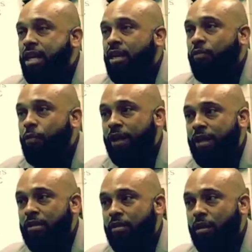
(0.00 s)
if we
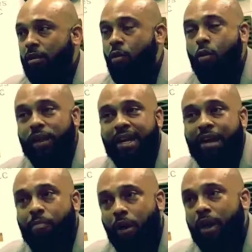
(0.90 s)
could corner
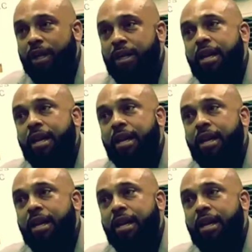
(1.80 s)
that market,